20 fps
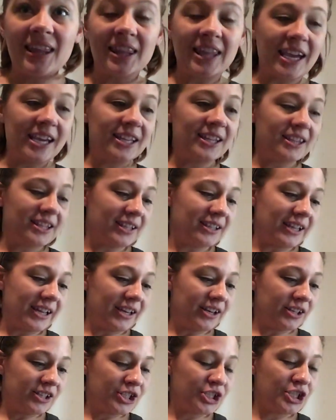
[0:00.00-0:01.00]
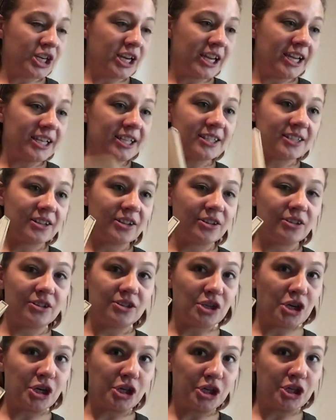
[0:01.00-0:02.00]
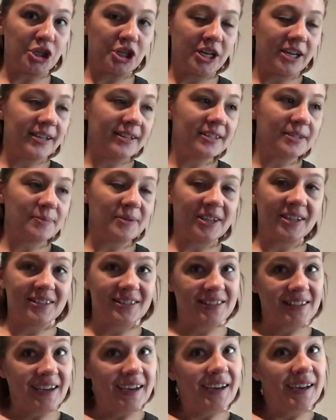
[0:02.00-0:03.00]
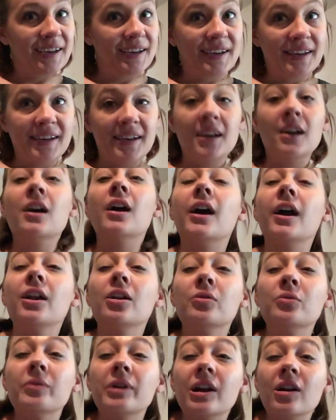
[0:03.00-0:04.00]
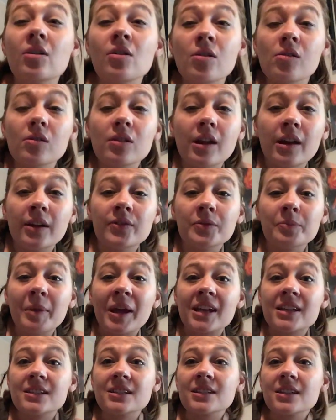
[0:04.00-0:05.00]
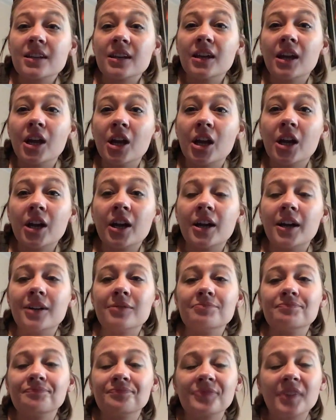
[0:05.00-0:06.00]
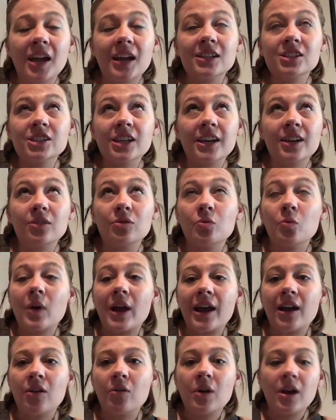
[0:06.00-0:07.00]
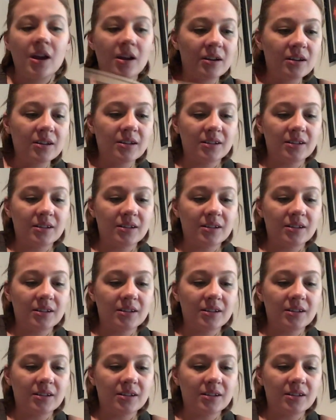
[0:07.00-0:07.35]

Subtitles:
I like the lighter shades, or the darker shades, because I don't wear a whole lot of eyeshadow. Wow.